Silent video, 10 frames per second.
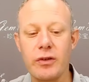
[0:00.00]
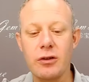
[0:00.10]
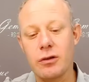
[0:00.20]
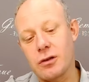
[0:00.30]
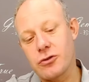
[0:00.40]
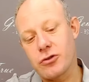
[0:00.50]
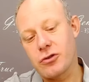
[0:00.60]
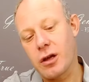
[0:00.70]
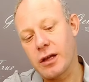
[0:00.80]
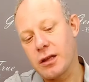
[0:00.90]
You can just,
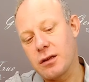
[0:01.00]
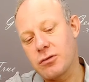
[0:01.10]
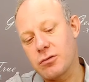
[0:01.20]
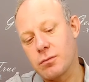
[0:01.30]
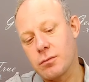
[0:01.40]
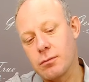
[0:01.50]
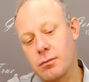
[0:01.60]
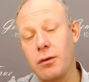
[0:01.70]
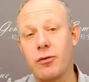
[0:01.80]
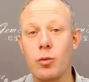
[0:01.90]
like this,
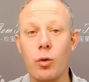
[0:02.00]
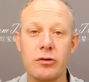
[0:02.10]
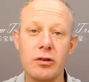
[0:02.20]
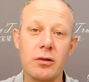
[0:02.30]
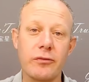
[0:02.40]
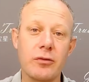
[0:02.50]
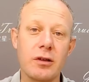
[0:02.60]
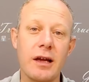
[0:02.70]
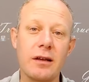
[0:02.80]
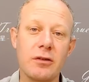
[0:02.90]
if you want to look through the
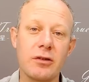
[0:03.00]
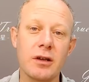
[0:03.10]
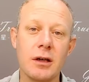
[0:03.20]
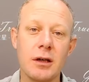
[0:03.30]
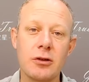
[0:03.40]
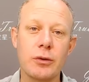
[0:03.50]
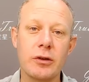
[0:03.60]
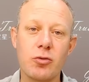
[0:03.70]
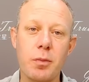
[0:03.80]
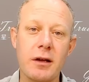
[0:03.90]
lens to
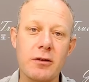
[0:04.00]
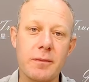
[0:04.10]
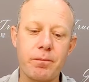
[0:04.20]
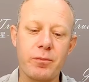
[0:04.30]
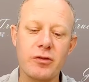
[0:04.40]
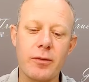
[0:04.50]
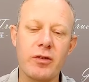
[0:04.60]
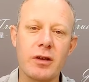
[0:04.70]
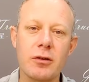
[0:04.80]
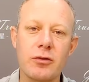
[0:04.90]
inspect
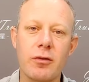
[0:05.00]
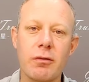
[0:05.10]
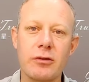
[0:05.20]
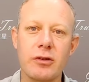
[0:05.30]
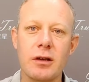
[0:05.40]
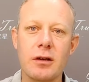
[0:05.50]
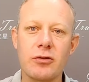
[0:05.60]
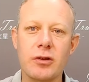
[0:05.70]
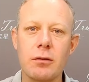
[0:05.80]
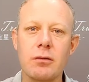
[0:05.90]
something that's fluorescing in the
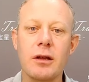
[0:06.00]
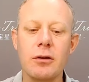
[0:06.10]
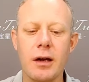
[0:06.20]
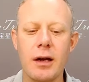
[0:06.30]
stone, then you can.